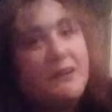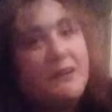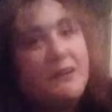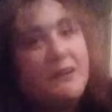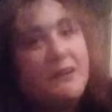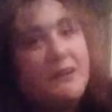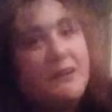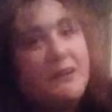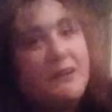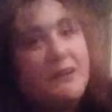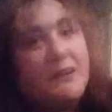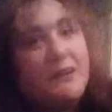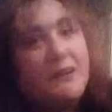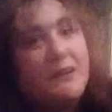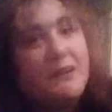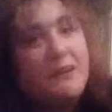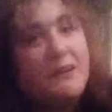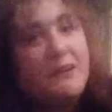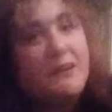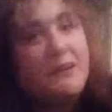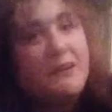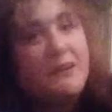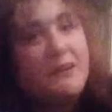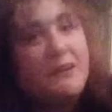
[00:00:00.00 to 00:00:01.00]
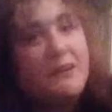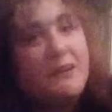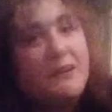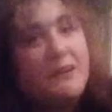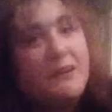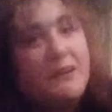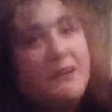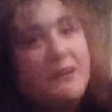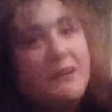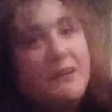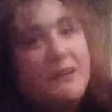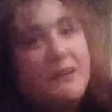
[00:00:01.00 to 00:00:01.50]
this room now
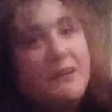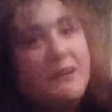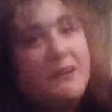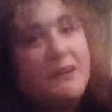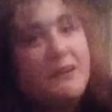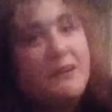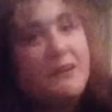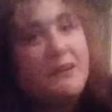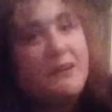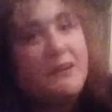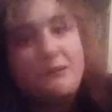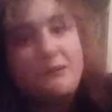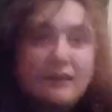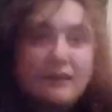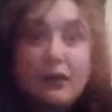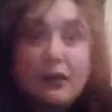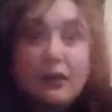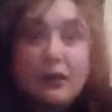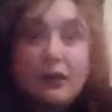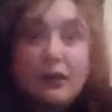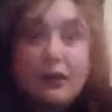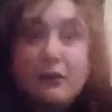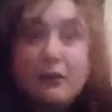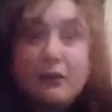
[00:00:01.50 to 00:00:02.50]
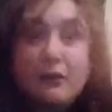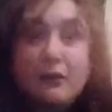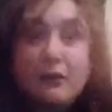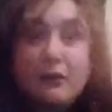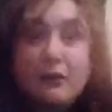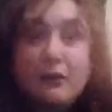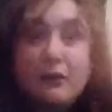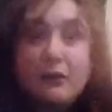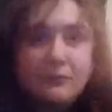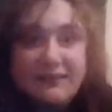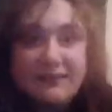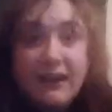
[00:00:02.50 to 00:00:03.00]
and say
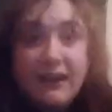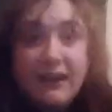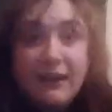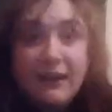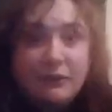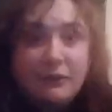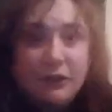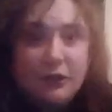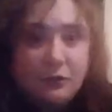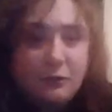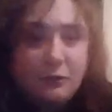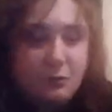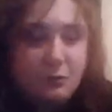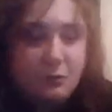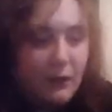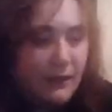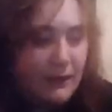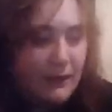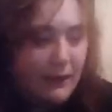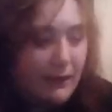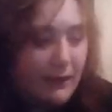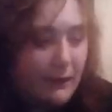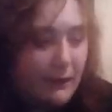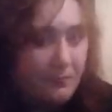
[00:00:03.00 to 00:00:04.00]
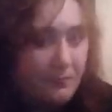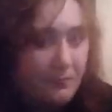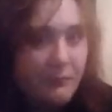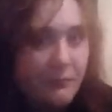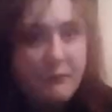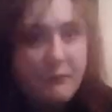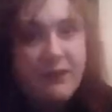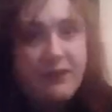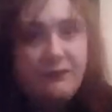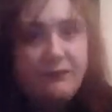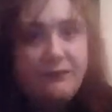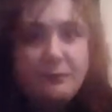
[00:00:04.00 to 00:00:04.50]
to me, we can tell
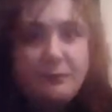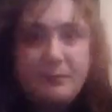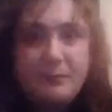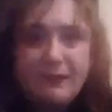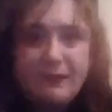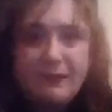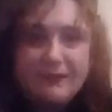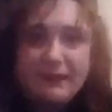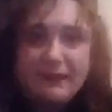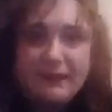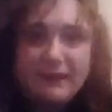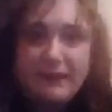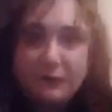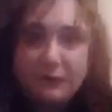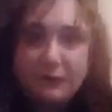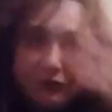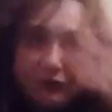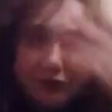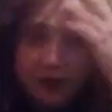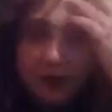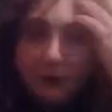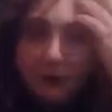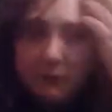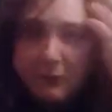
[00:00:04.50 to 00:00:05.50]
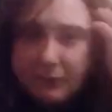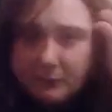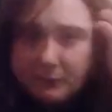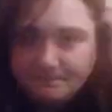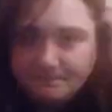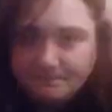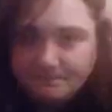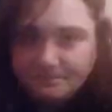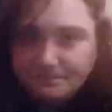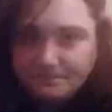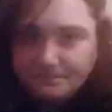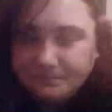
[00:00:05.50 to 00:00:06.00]
you, last met Daniel Sherman
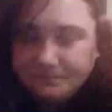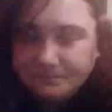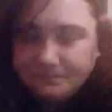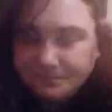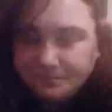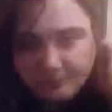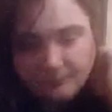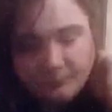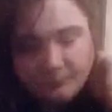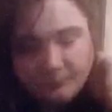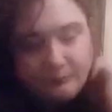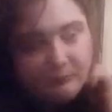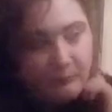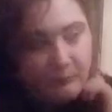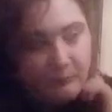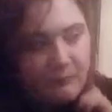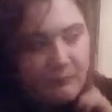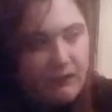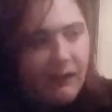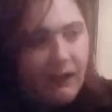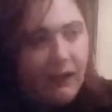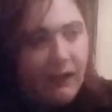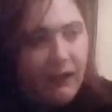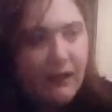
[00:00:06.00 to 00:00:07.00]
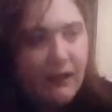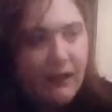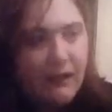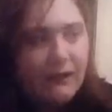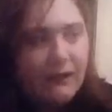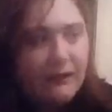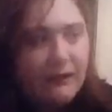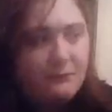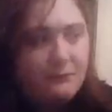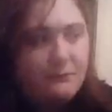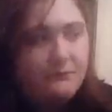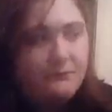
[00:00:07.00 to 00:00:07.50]

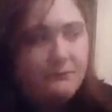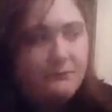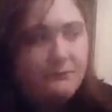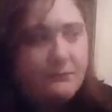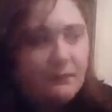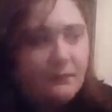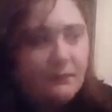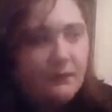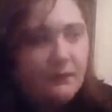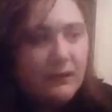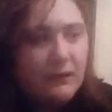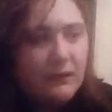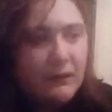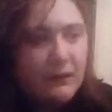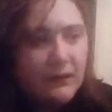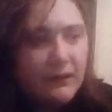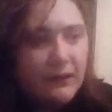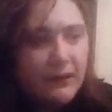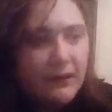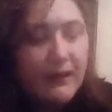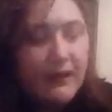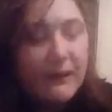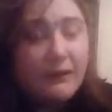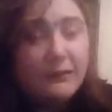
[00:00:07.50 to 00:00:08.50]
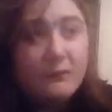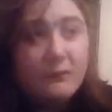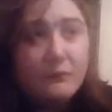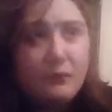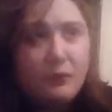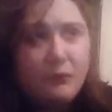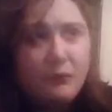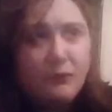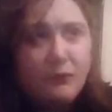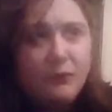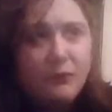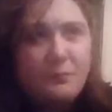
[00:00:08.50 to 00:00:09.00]
at
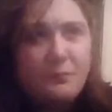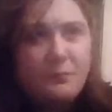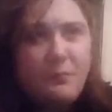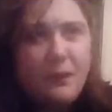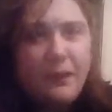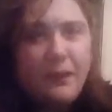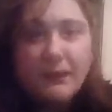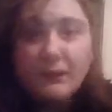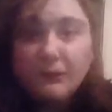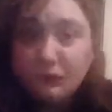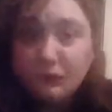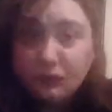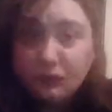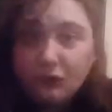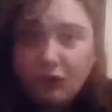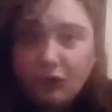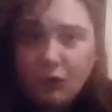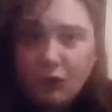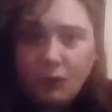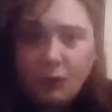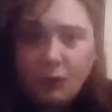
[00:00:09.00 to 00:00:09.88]
Wolfsbane 2.